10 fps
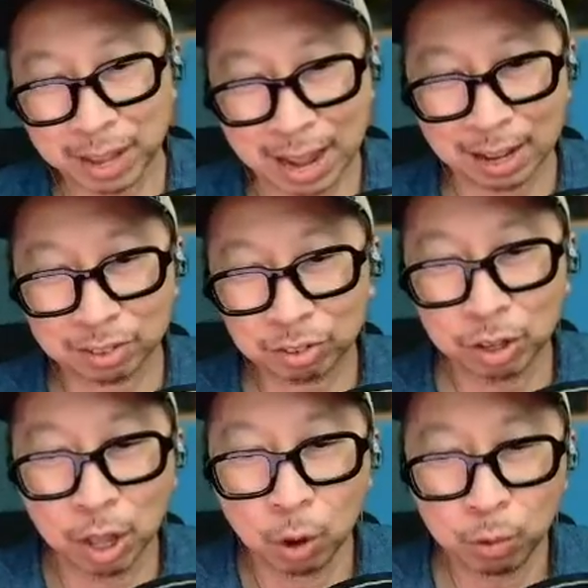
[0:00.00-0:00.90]
asks,
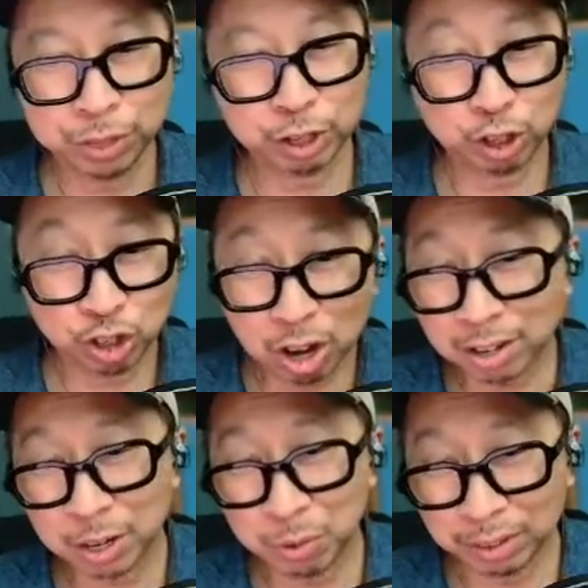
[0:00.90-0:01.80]
with the
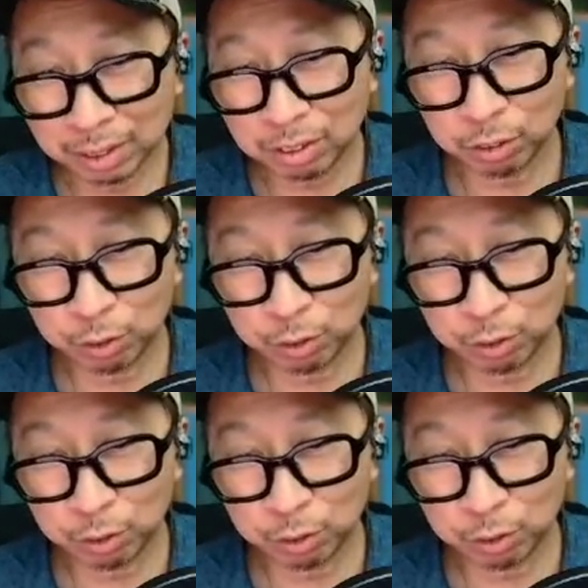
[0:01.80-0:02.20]
shocking release of